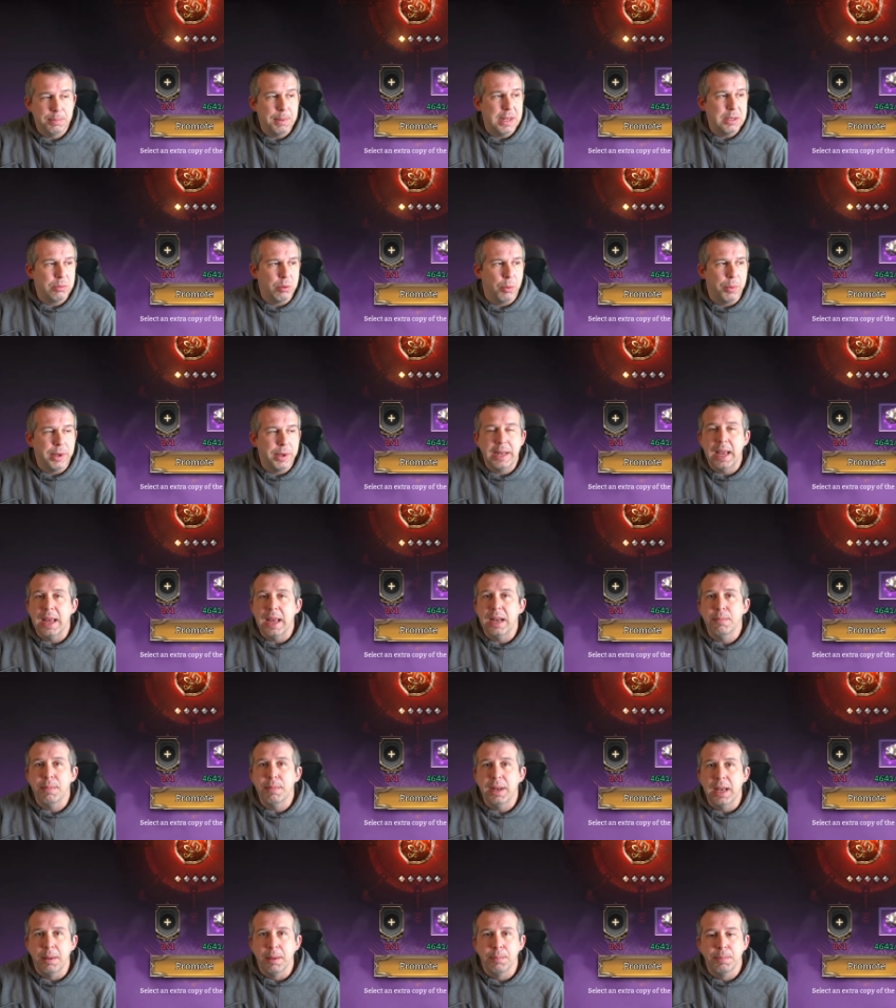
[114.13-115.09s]
Depends what we get
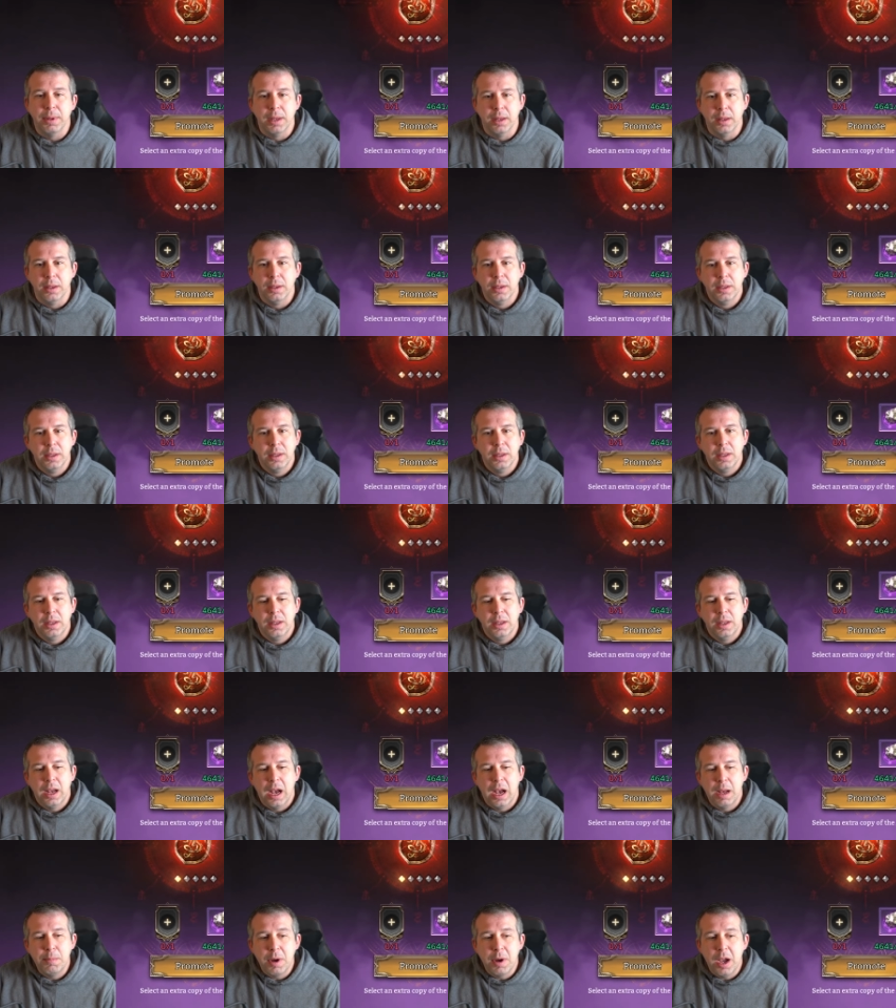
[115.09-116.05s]
in a minute, but
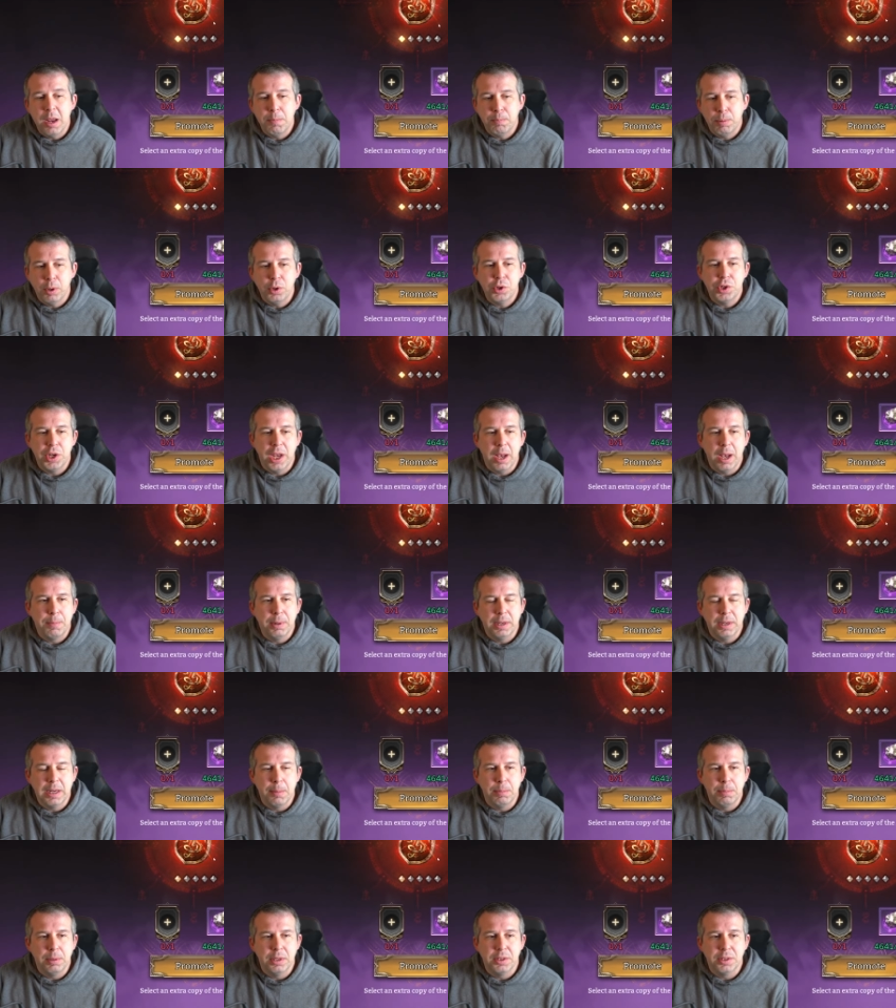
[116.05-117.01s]
I might push it up a
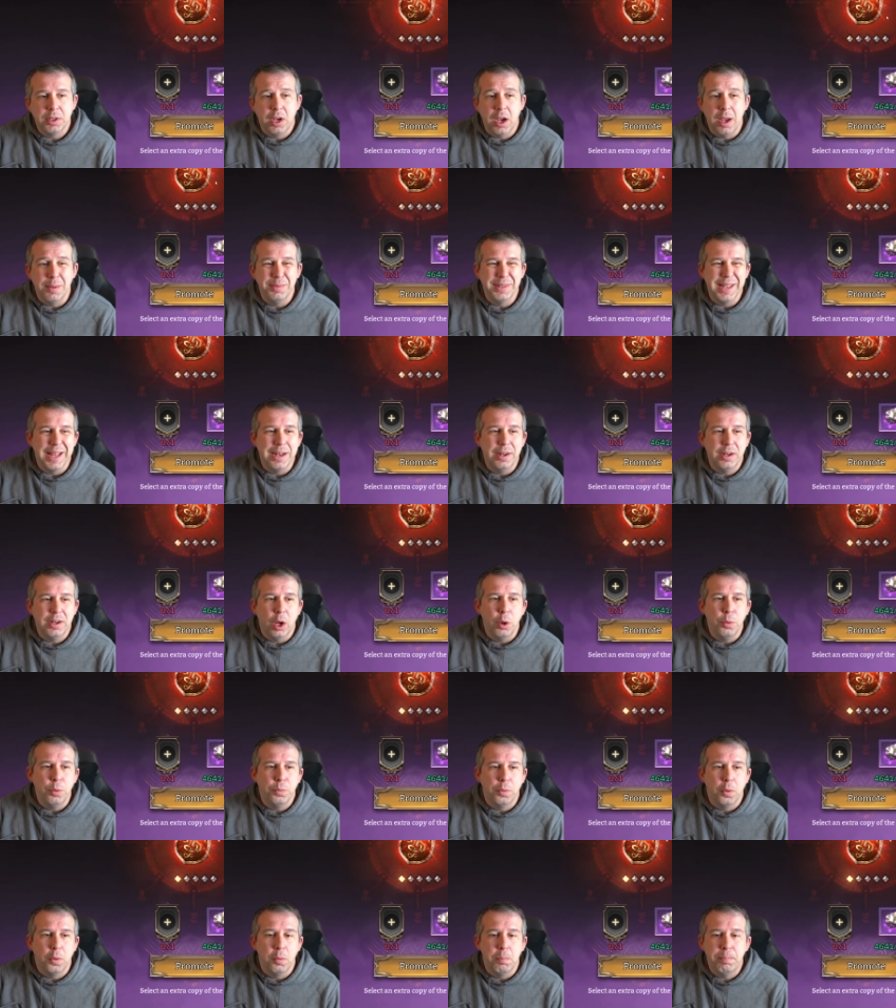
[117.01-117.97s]
couple of times and
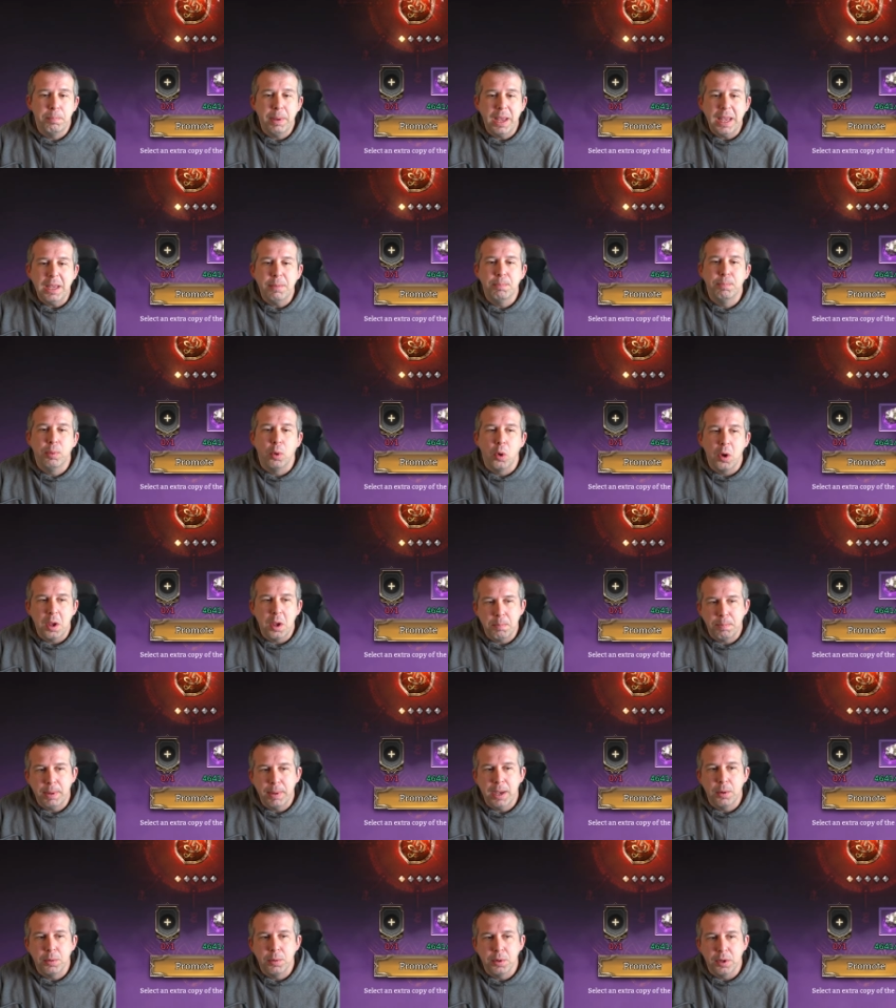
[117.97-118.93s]
go for big boy
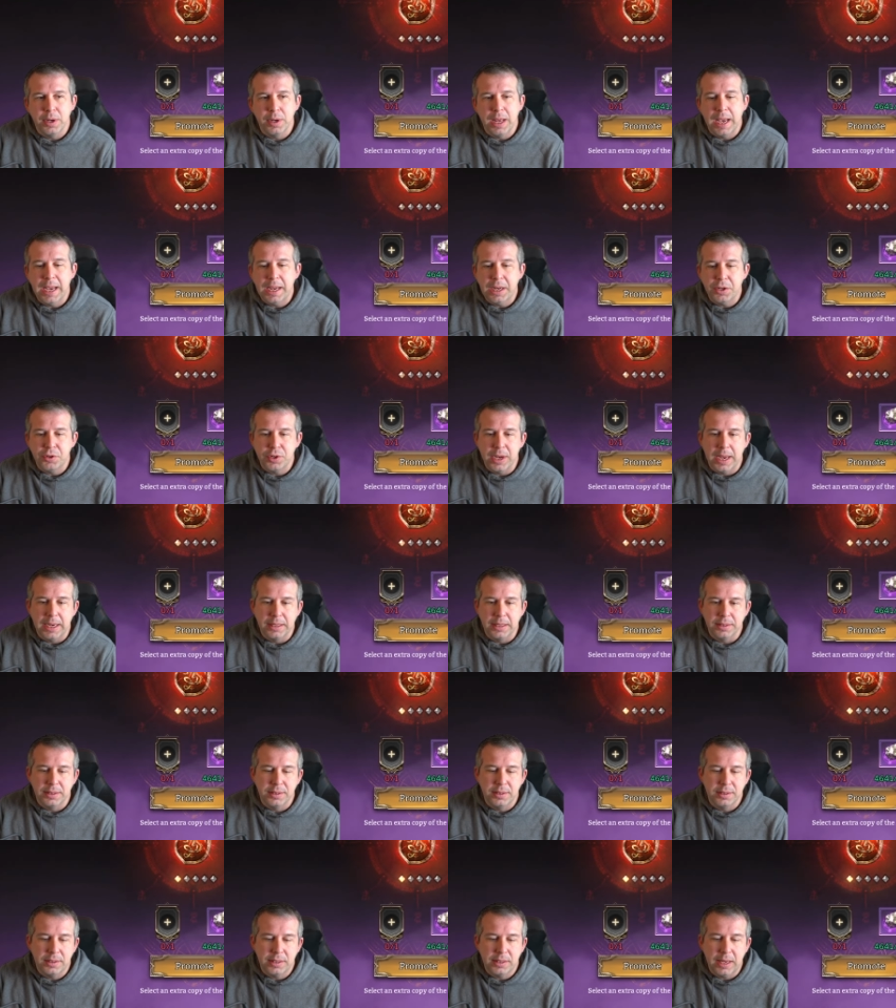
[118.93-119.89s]
build on
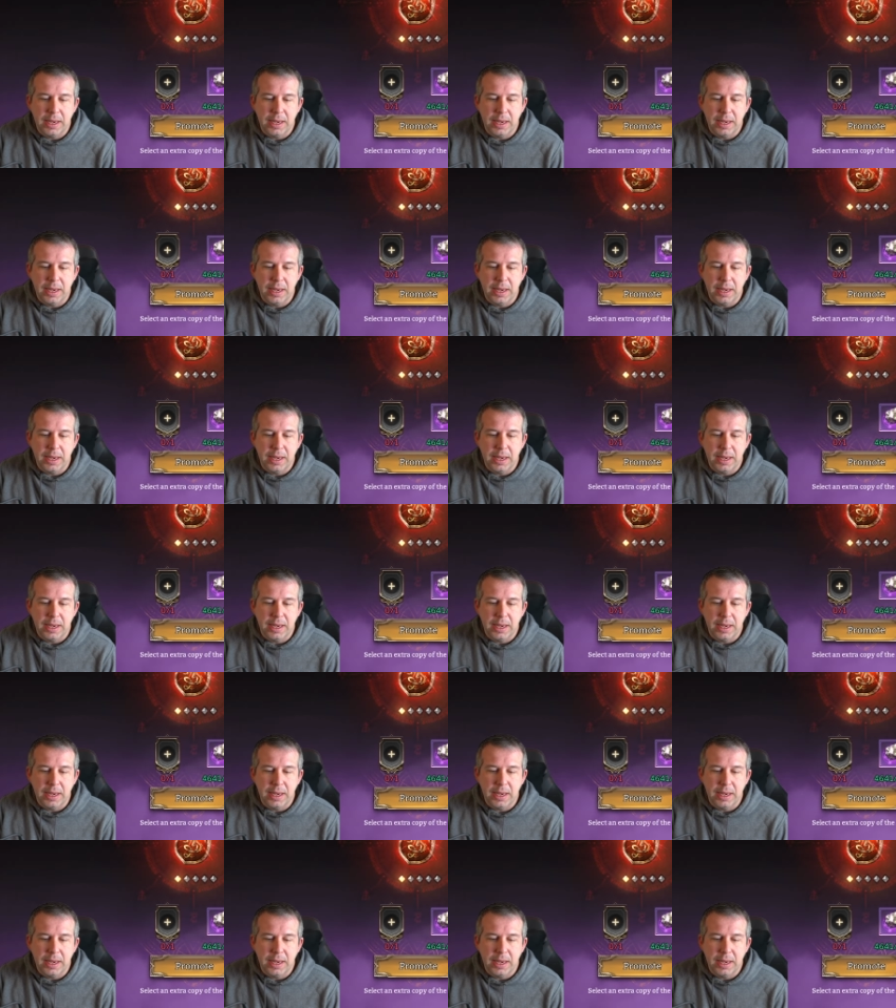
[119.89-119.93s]
Ajax and